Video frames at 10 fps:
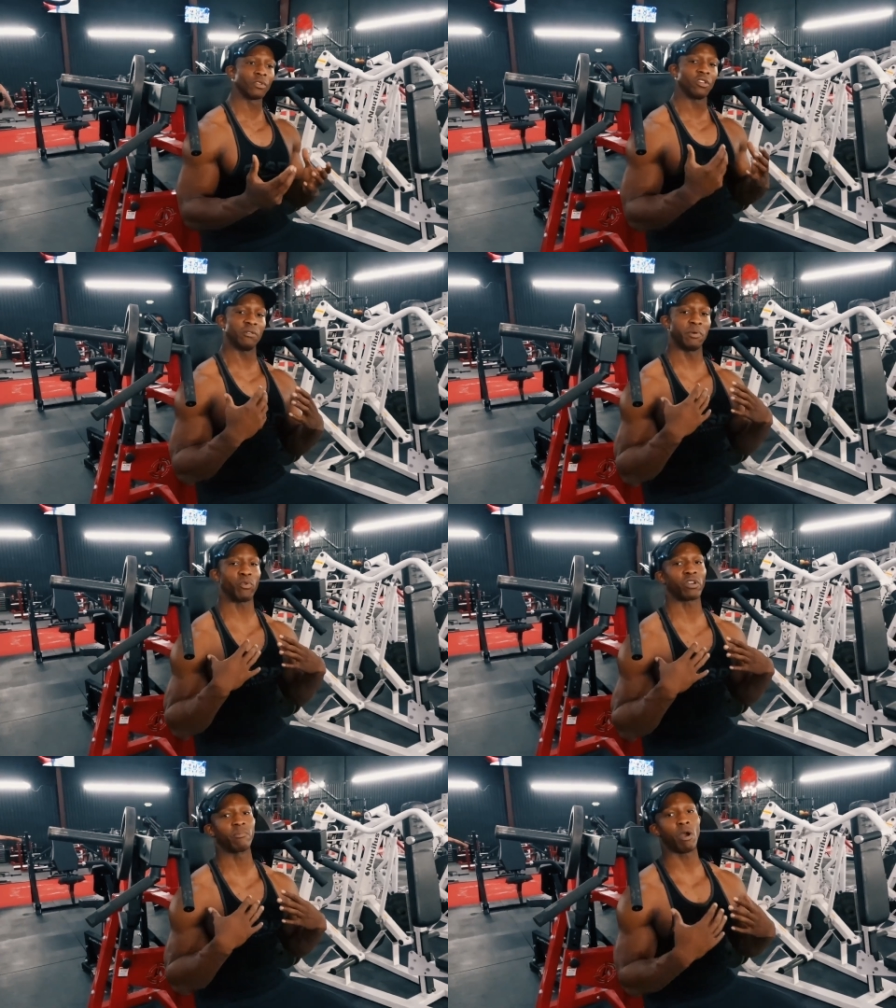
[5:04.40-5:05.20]
you'll be
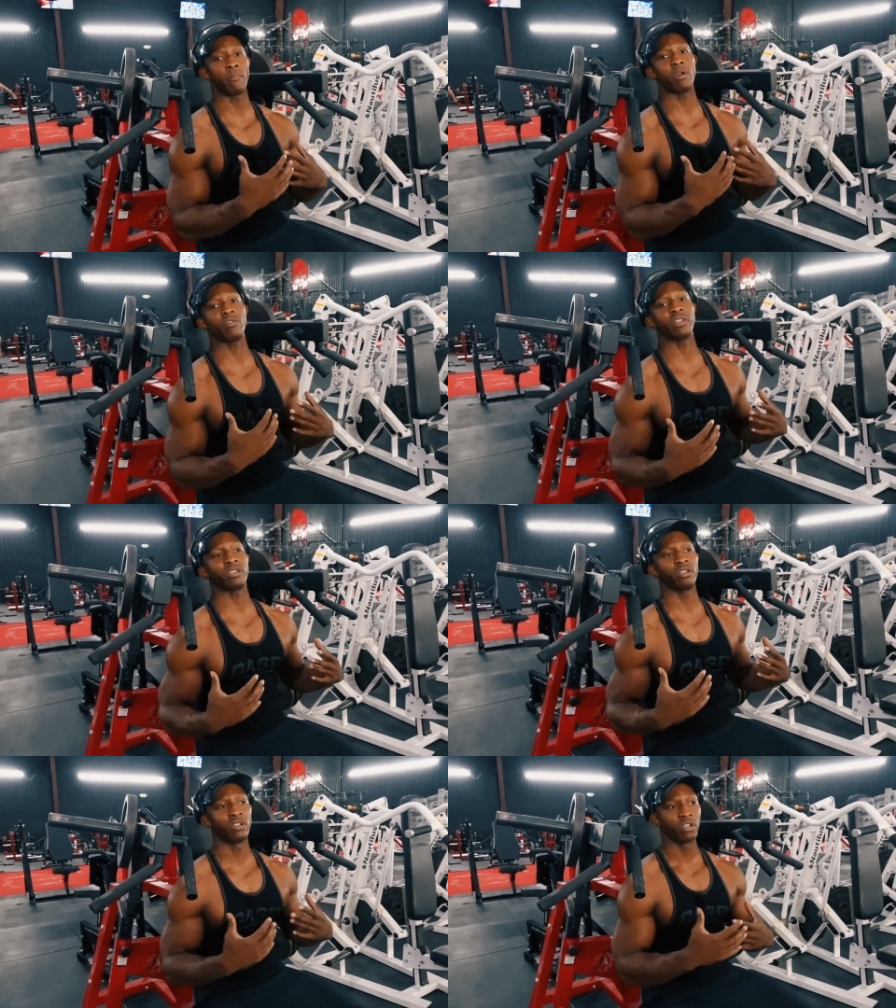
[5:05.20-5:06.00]
working primarily
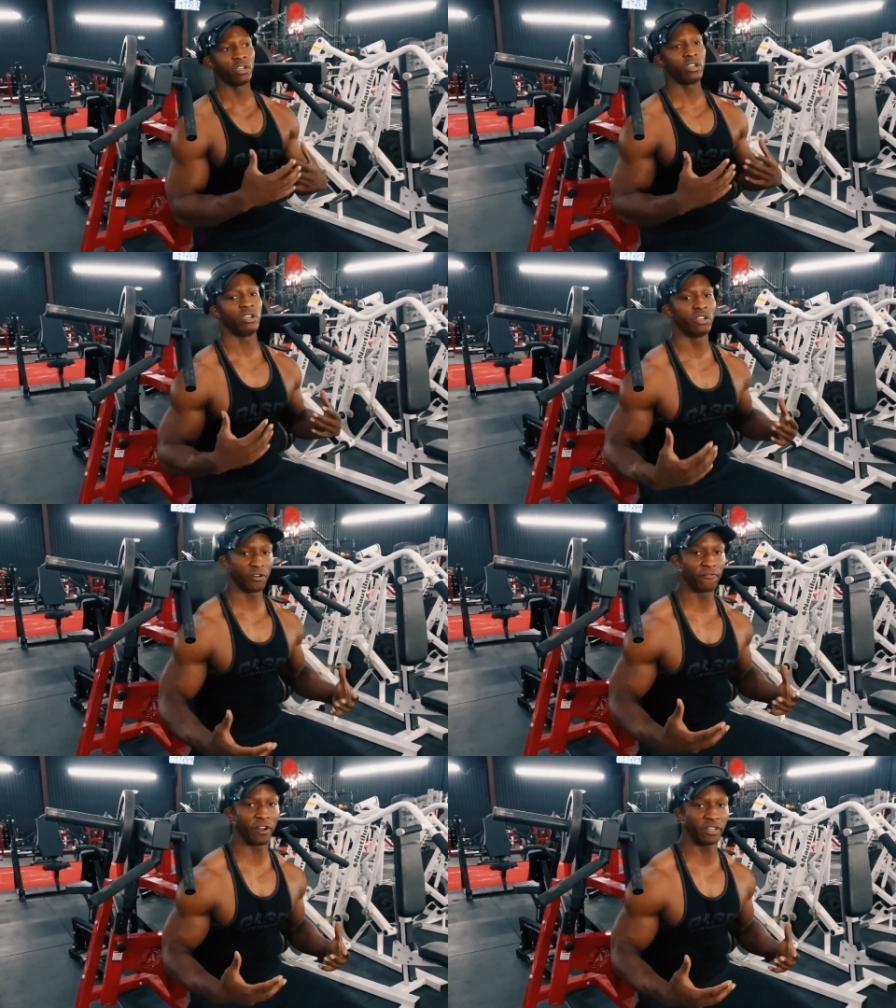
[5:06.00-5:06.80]

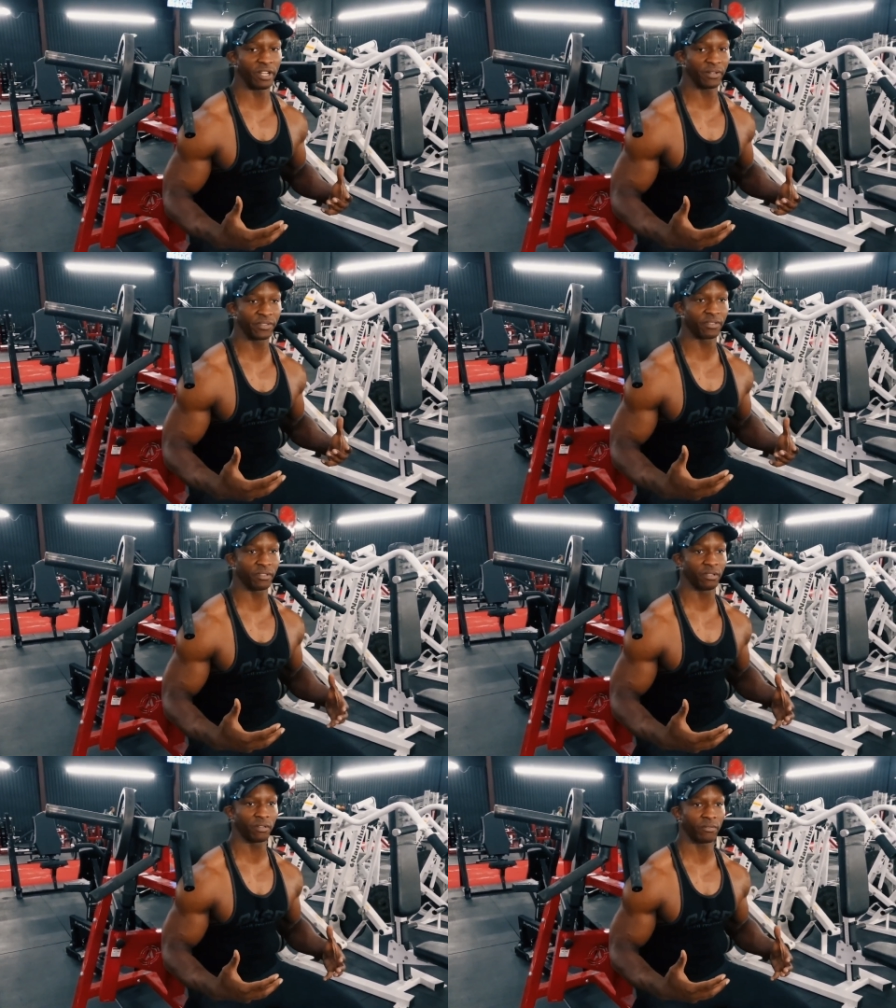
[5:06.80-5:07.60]
your front delts,
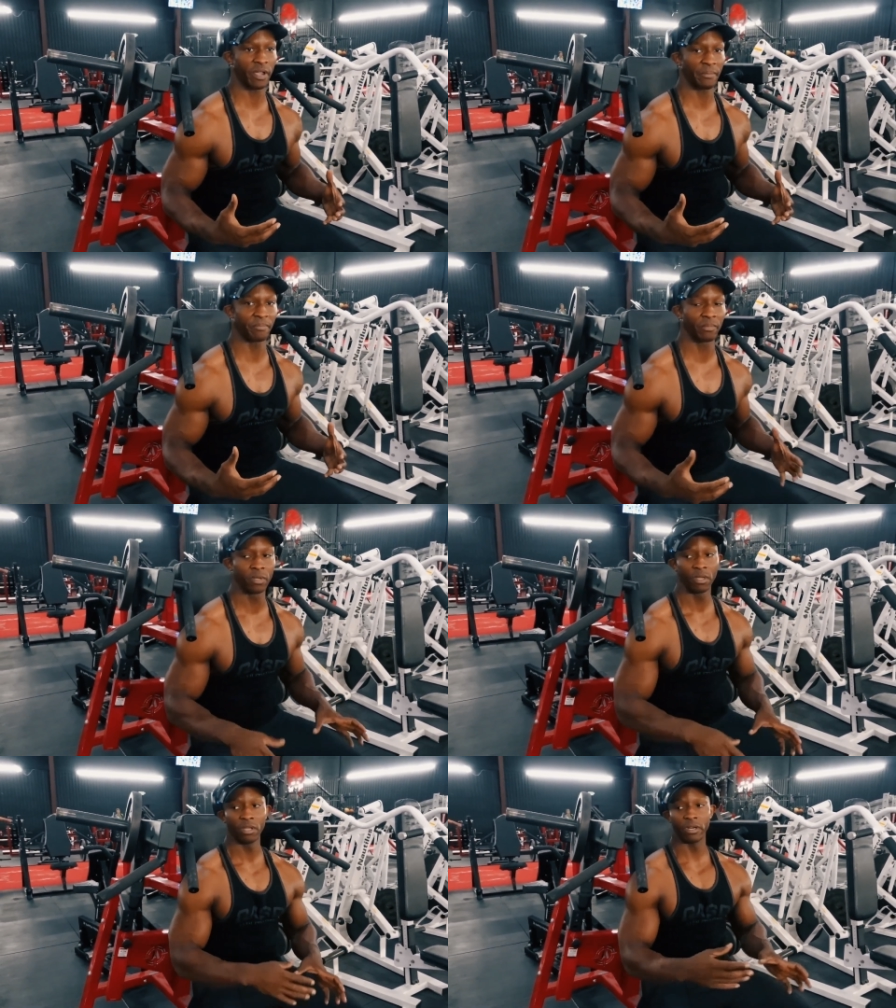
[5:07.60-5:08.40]
right?
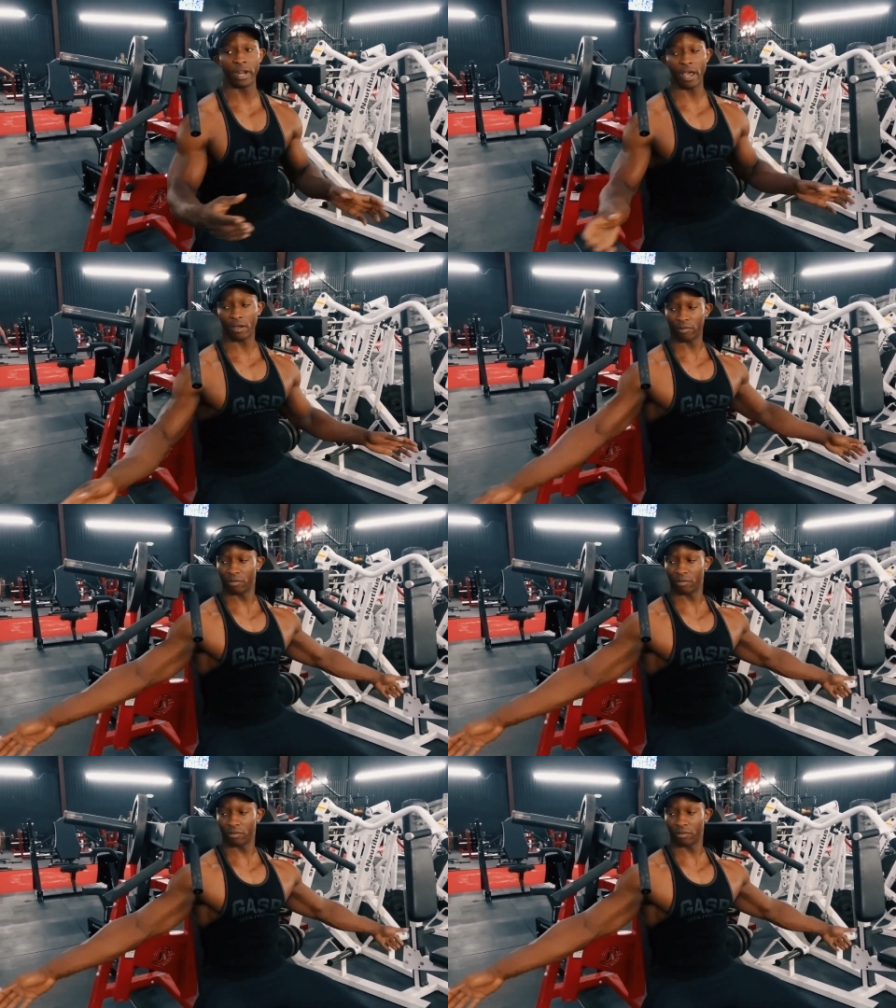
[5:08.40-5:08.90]
Now,